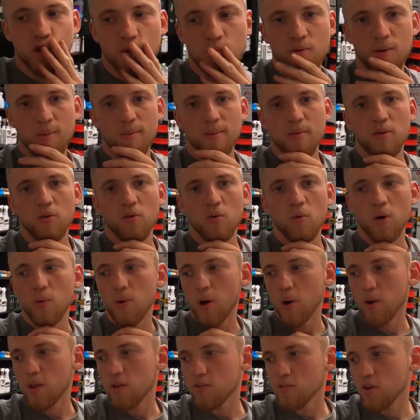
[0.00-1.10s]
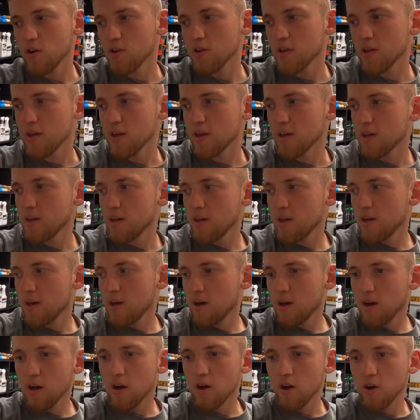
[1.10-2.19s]
shop's coming along quite well inside here.
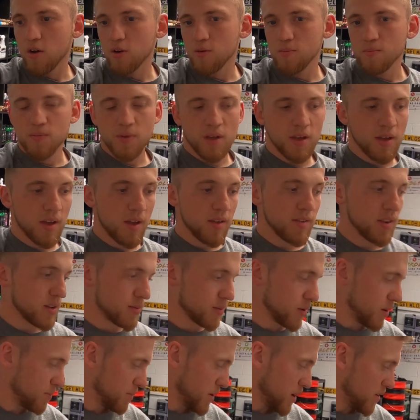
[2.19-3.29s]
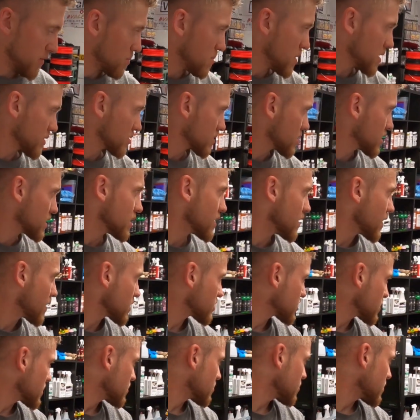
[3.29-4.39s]
It's actually a bit of a mess in here,
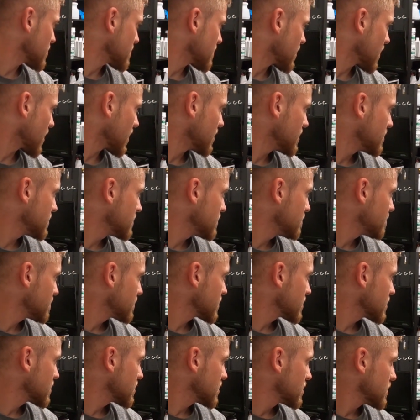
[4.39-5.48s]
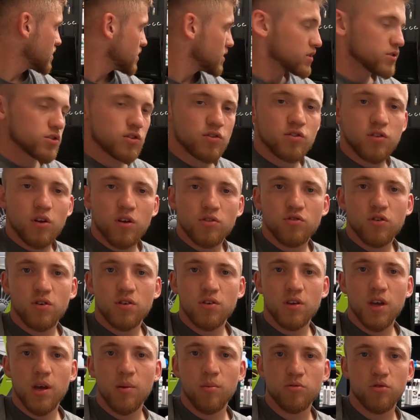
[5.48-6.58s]
actually, to be fair. Just like
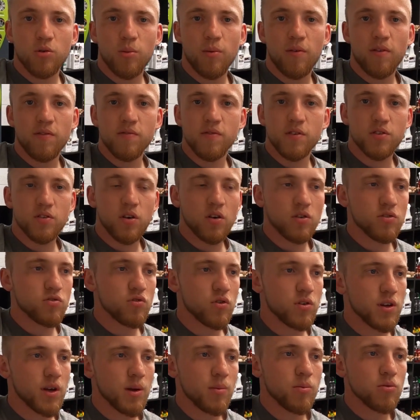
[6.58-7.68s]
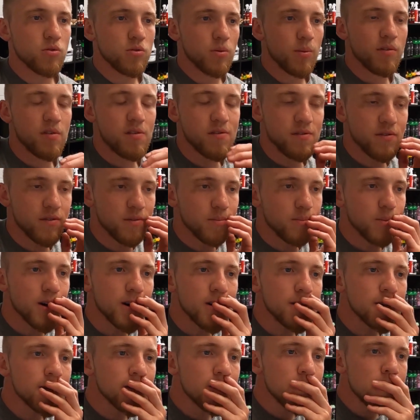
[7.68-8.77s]
trying to keep on top of everything. It's hard trying to keep on top of everything,
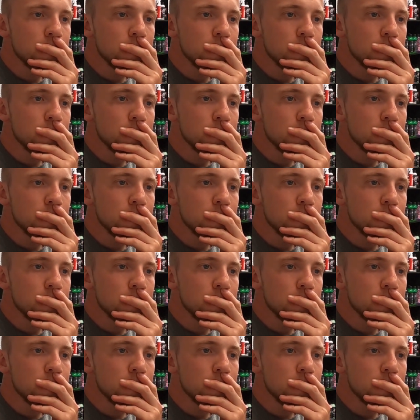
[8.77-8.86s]
but